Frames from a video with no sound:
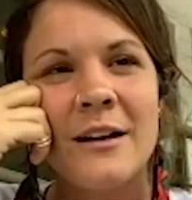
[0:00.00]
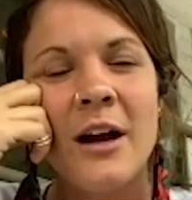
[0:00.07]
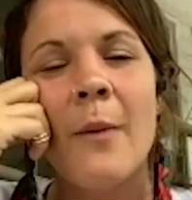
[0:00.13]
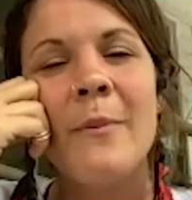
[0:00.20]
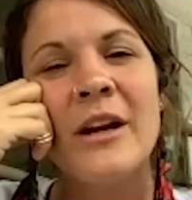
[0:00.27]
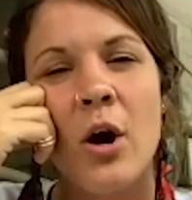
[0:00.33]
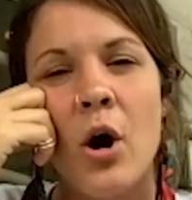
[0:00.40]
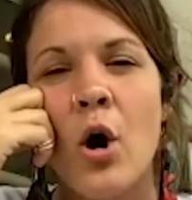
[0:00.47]

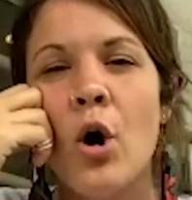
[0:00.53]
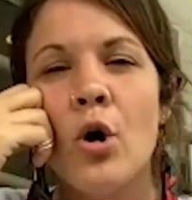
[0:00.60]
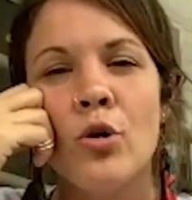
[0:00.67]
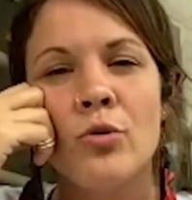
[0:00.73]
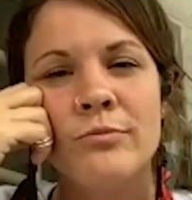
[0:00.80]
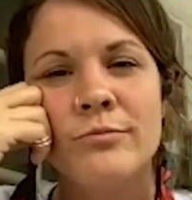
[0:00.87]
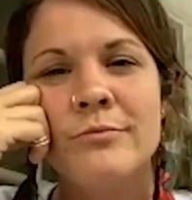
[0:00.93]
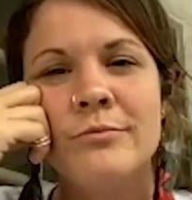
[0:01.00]
coming
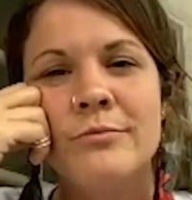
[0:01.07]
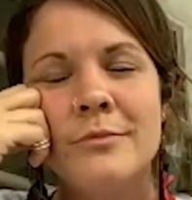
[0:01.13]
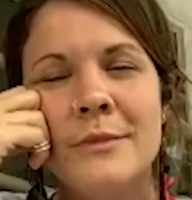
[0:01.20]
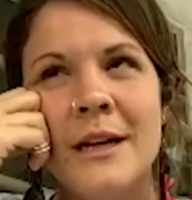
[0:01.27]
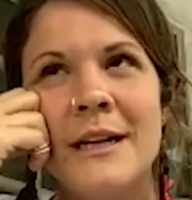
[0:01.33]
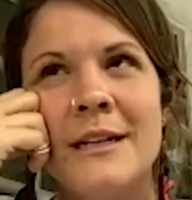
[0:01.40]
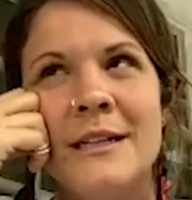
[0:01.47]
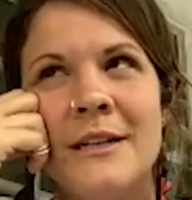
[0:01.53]
home
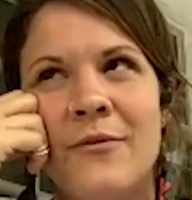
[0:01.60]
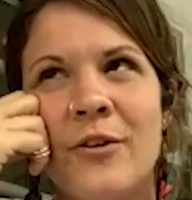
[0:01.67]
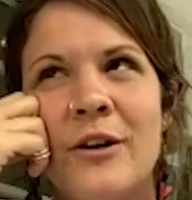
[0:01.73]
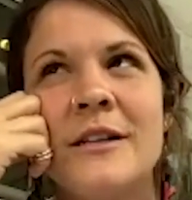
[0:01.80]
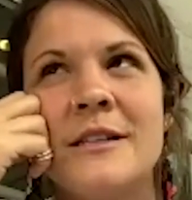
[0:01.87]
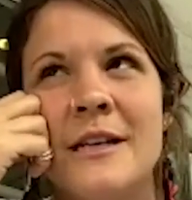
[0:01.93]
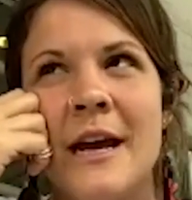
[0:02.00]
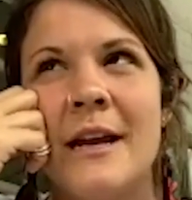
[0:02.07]
in a
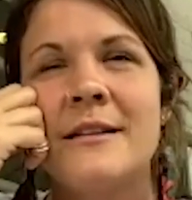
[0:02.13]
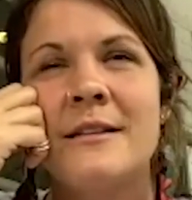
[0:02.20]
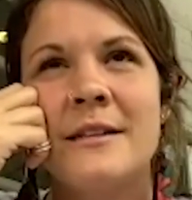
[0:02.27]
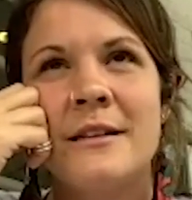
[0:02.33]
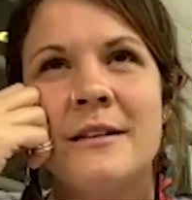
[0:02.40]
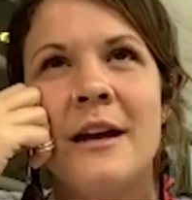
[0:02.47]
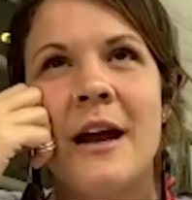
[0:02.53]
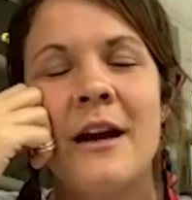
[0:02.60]
different sense
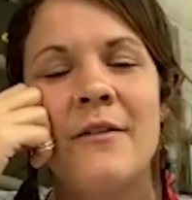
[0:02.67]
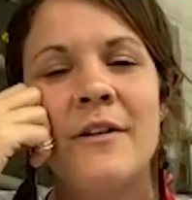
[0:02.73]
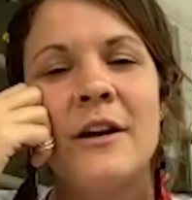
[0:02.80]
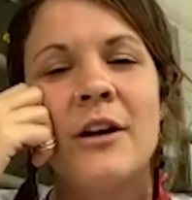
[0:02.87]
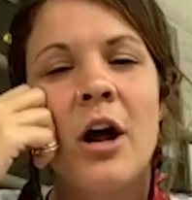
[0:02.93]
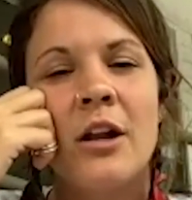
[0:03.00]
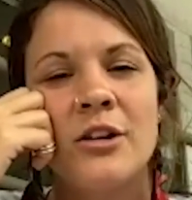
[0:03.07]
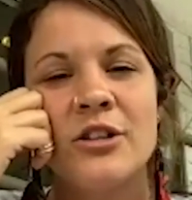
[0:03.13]
and kind of
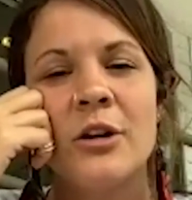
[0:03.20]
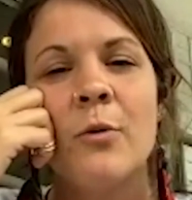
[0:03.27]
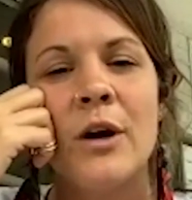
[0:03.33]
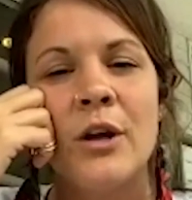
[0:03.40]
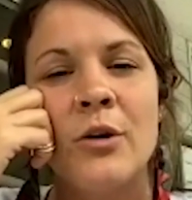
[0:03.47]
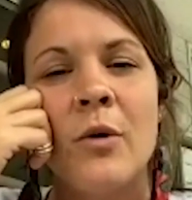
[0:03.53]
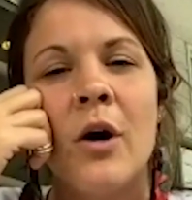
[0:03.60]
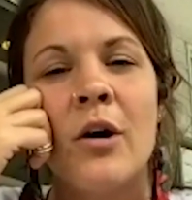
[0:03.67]
acknowledging
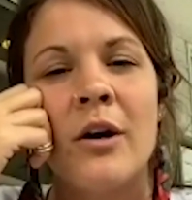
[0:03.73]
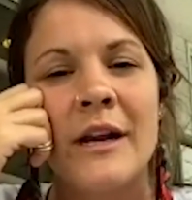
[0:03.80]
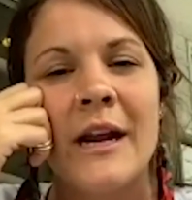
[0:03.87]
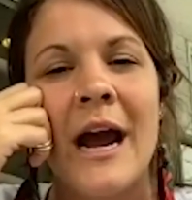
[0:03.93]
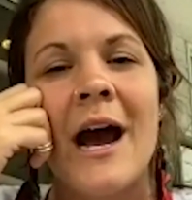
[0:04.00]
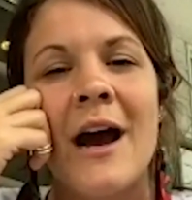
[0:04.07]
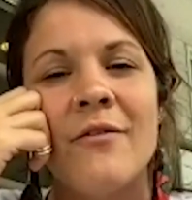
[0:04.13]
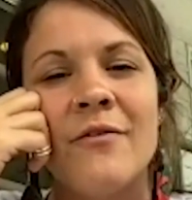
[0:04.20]
what you already
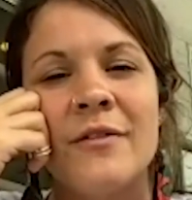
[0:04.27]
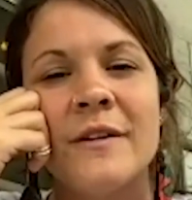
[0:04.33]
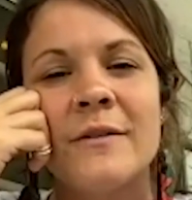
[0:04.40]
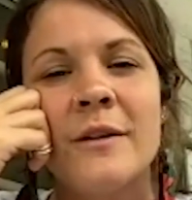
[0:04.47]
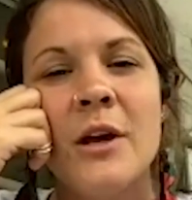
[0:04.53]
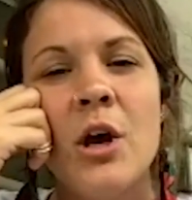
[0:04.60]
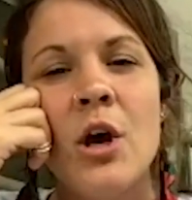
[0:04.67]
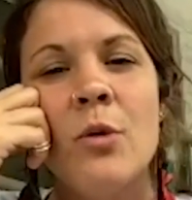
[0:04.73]
have
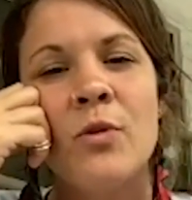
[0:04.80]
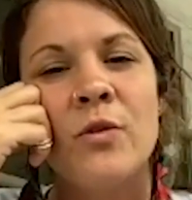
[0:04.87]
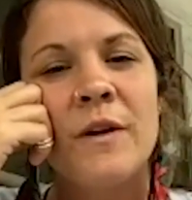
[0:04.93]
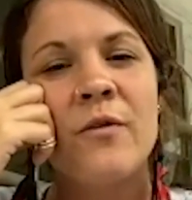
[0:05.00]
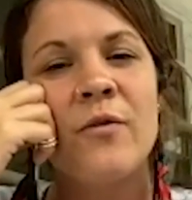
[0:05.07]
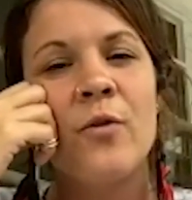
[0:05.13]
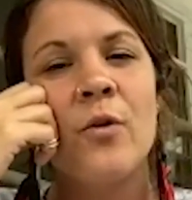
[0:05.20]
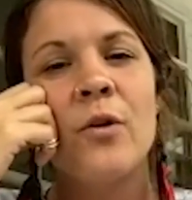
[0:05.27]
and
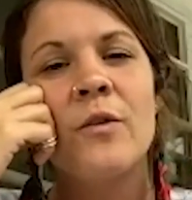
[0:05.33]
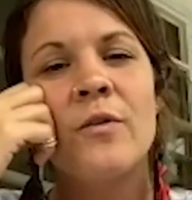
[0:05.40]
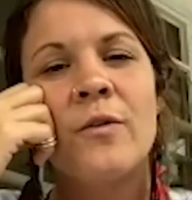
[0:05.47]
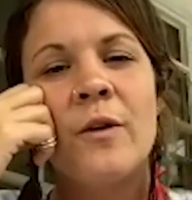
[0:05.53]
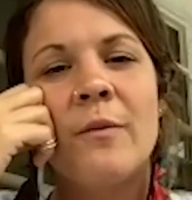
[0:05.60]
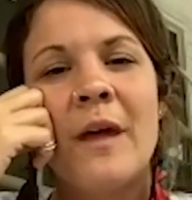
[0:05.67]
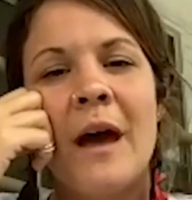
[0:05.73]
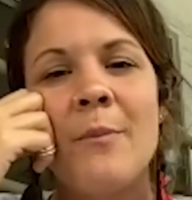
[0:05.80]
moving forward from
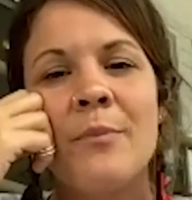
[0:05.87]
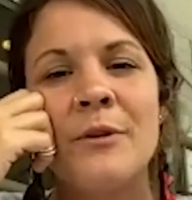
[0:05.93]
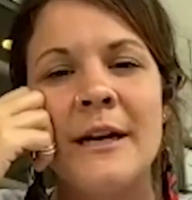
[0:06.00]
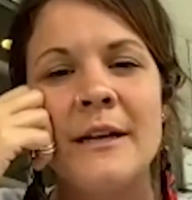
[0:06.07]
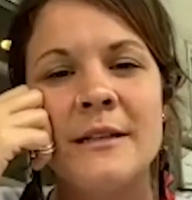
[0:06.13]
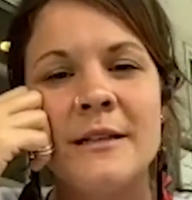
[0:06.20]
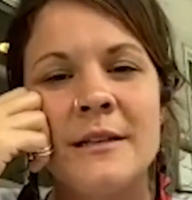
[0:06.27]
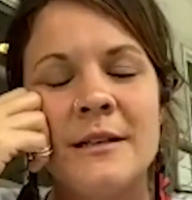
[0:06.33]
that
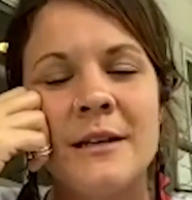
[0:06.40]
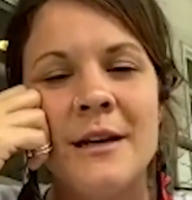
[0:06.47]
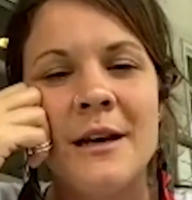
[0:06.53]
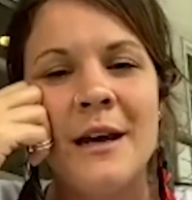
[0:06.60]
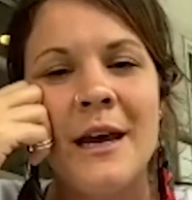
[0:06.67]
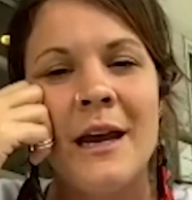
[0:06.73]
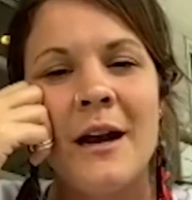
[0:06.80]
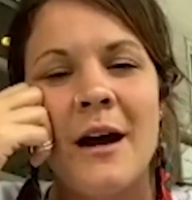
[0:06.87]
place
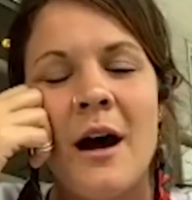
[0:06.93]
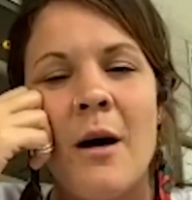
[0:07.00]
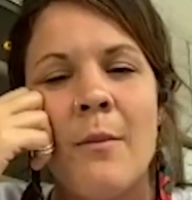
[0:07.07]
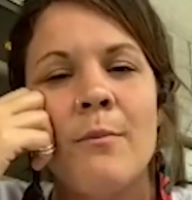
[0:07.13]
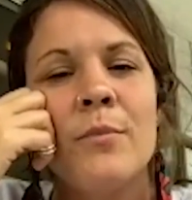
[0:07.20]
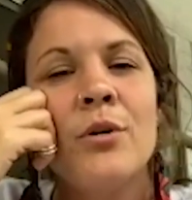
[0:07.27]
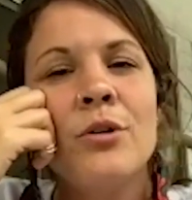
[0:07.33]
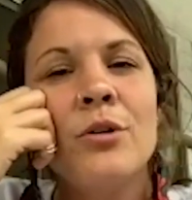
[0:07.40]
in a
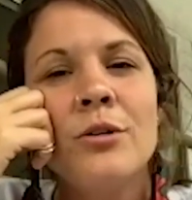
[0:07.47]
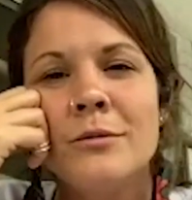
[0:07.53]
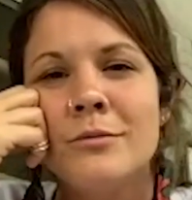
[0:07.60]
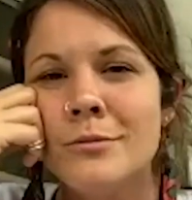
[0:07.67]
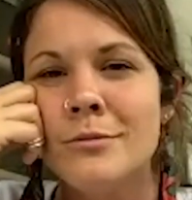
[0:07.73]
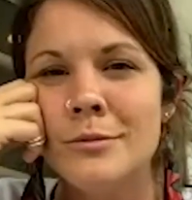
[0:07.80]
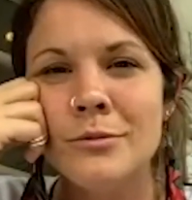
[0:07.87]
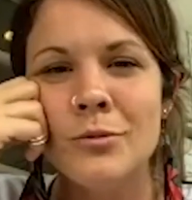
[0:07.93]
humble
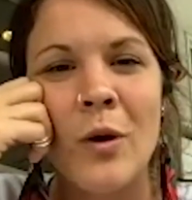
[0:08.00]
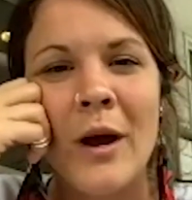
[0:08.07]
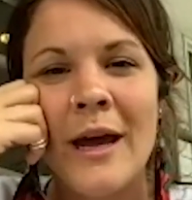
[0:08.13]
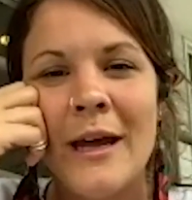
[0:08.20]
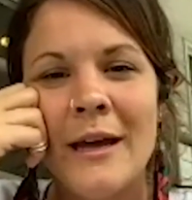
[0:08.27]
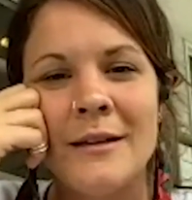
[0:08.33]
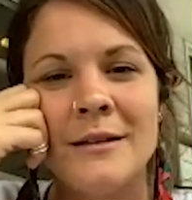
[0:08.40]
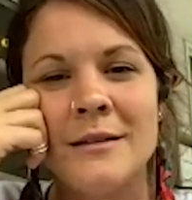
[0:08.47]

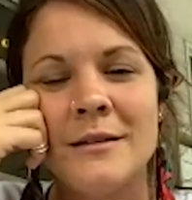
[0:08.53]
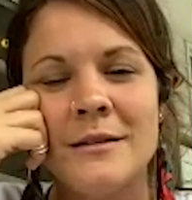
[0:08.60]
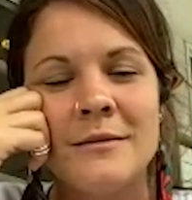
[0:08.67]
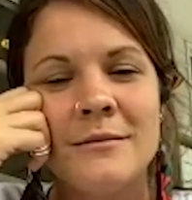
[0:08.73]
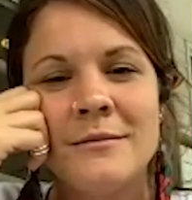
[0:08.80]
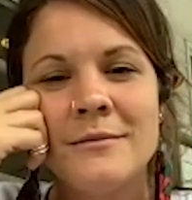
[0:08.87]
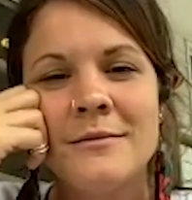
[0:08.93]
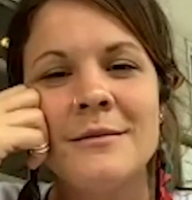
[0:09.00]
way is
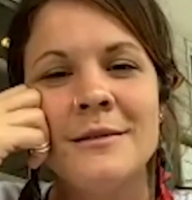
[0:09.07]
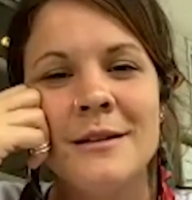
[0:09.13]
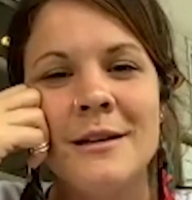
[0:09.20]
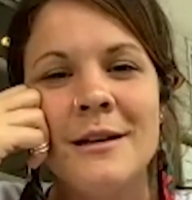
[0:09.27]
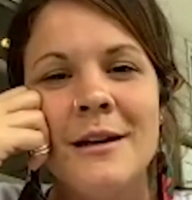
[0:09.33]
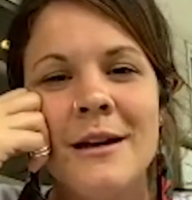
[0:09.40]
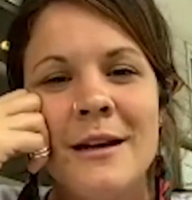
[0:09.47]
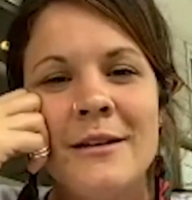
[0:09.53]

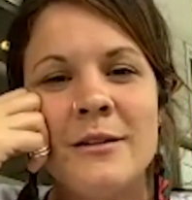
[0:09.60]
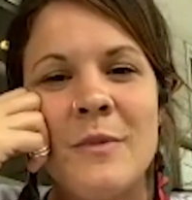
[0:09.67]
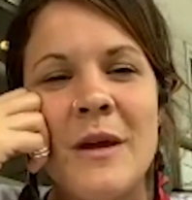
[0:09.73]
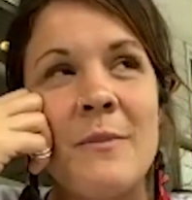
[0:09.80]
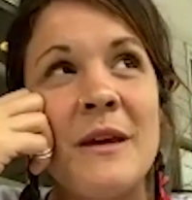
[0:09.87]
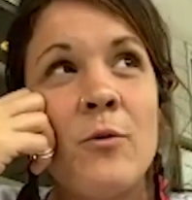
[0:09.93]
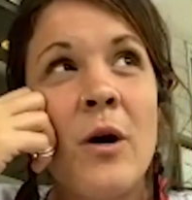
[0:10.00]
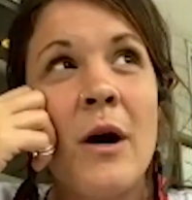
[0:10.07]

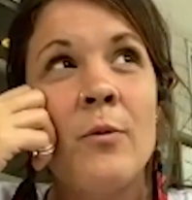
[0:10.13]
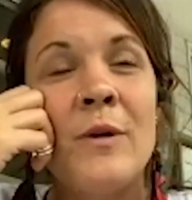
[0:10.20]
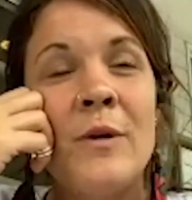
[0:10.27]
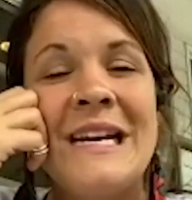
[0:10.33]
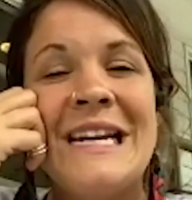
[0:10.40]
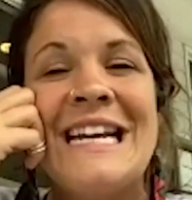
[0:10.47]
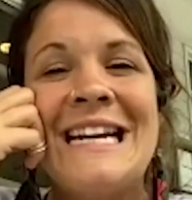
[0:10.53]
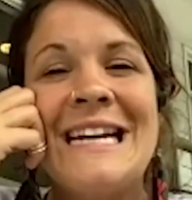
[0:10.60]
maybe what we
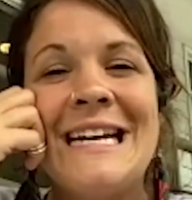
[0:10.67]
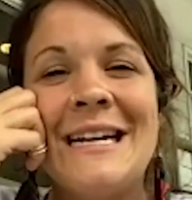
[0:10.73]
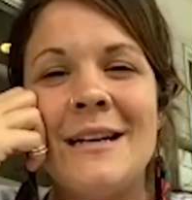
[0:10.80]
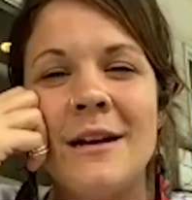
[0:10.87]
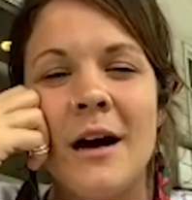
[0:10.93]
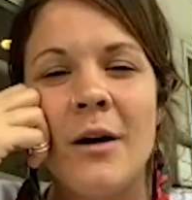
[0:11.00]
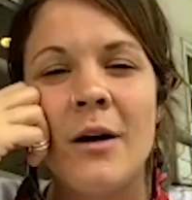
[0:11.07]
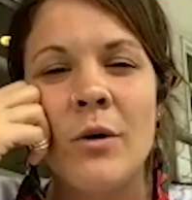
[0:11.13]
needed
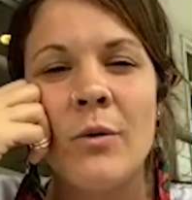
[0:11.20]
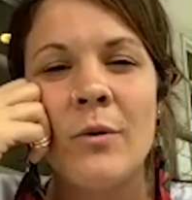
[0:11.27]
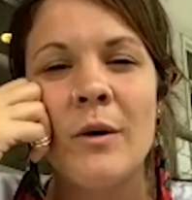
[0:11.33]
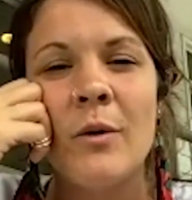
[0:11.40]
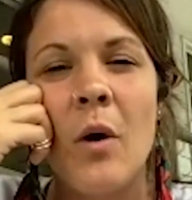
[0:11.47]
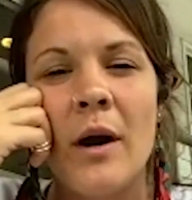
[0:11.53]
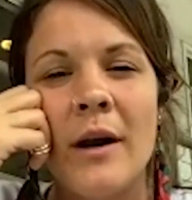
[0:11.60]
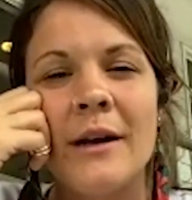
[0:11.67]
and not what we
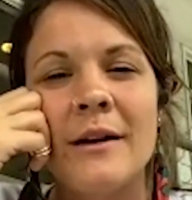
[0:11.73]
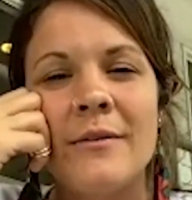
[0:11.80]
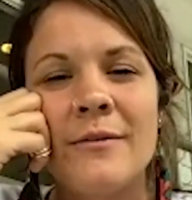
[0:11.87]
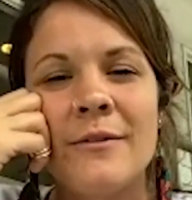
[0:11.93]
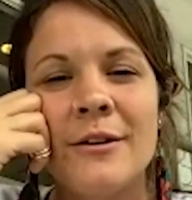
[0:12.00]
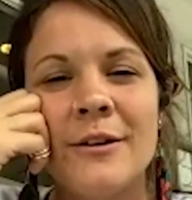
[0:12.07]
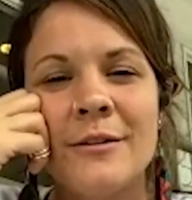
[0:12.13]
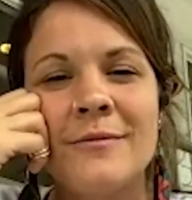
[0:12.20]
wanted
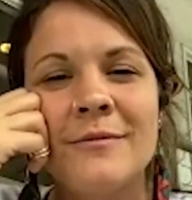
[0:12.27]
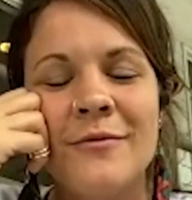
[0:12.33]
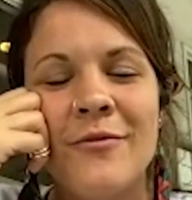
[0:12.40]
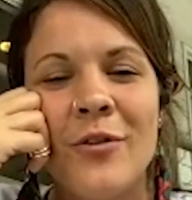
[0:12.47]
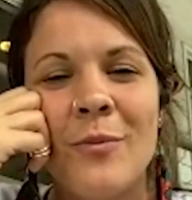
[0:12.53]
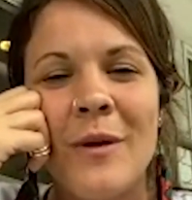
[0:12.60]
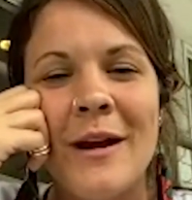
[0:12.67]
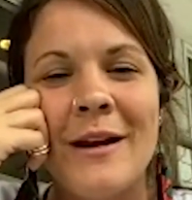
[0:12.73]
for
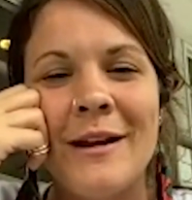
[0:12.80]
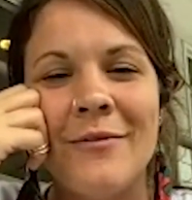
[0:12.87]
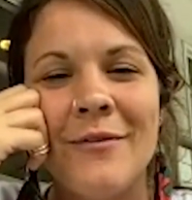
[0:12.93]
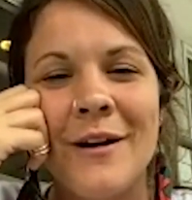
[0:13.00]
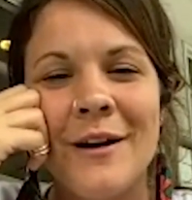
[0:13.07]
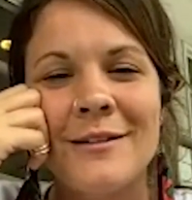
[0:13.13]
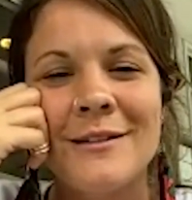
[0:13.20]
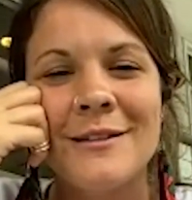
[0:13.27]
many of
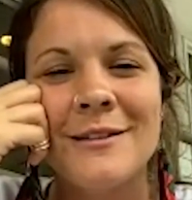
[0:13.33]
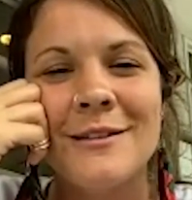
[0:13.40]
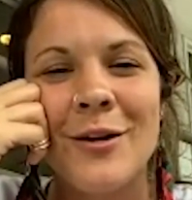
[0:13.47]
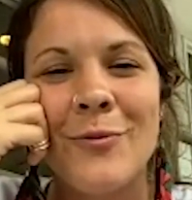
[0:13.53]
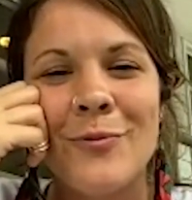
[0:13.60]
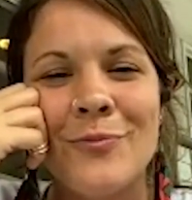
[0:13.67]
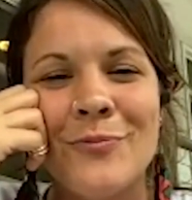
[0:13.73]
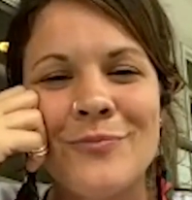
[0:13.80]
us.
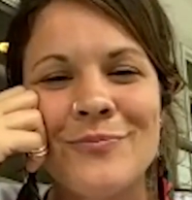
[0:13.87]
So